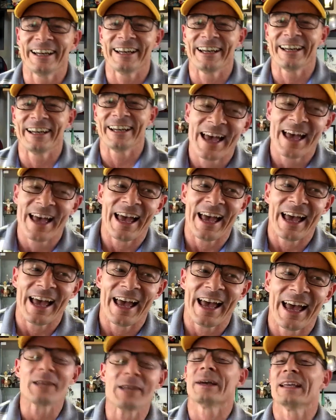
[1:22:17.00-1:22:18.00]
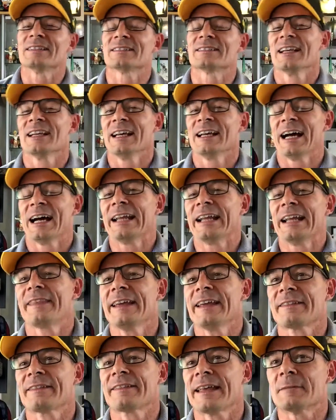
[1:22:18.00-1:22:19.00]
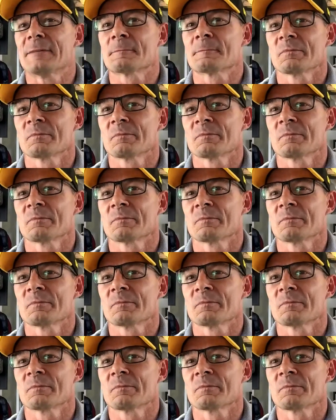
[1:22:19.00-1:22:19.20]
anyways, I think that